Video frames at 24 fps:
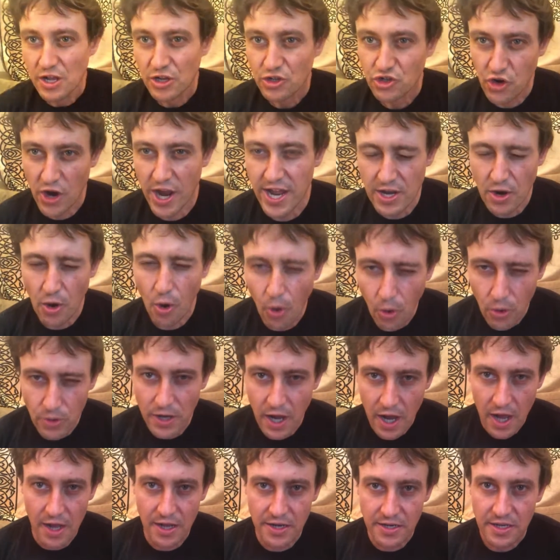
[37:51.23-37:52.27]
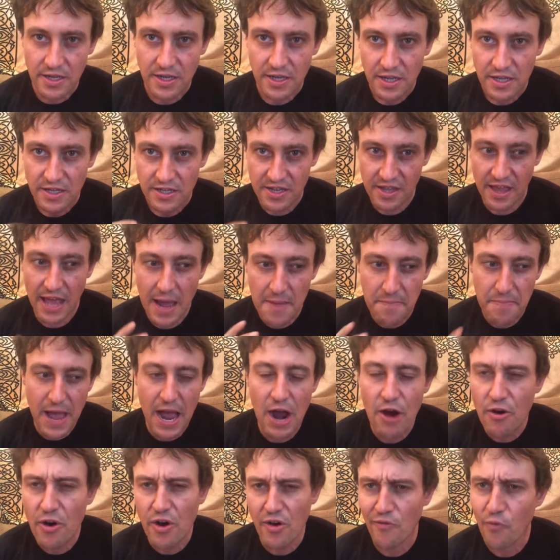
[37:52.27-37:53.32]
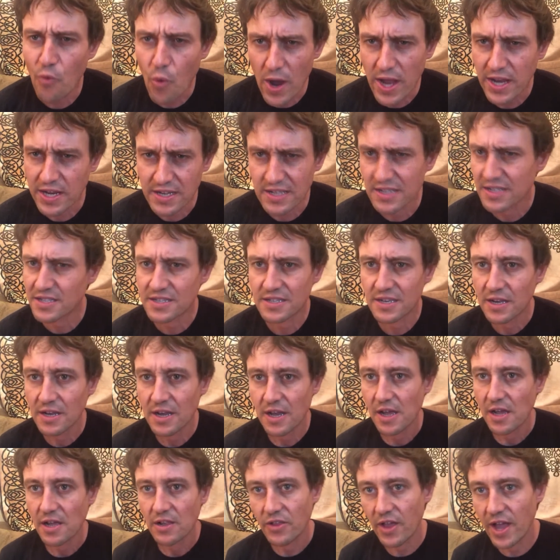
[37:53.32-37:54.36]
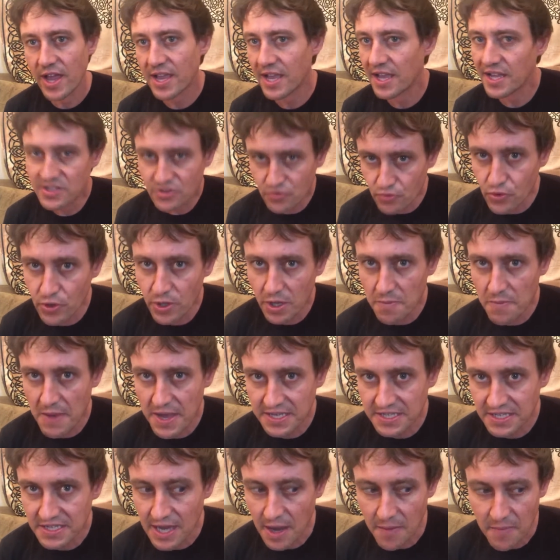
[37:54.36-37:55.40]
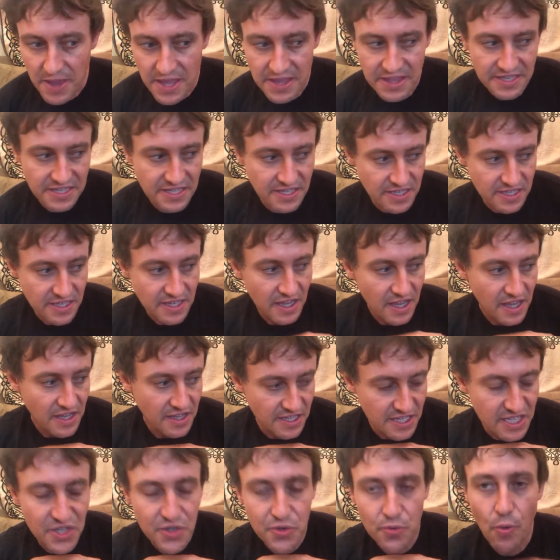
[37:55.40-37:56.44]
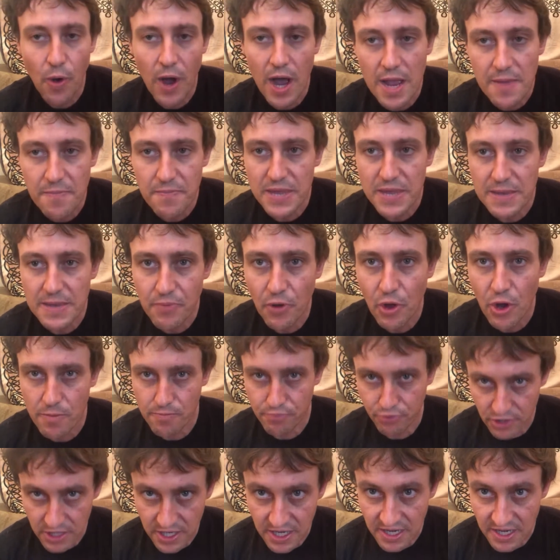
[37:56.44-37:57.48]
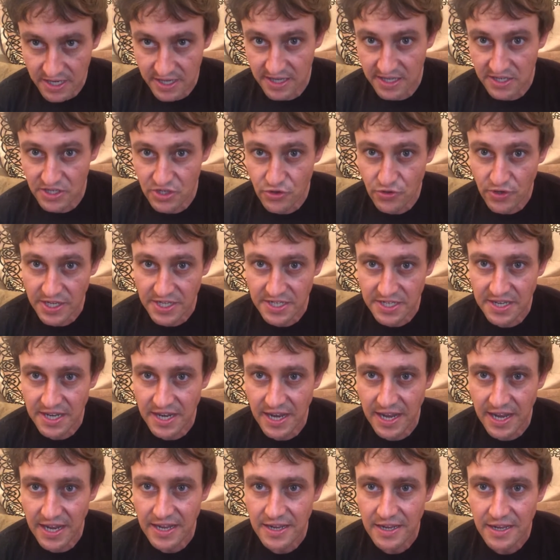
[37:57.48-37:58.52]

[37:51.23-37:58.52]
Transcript: trying to hold on to that power of whiteness. Like, it's really messed up, and this is this is why people are bleeding in the streets today.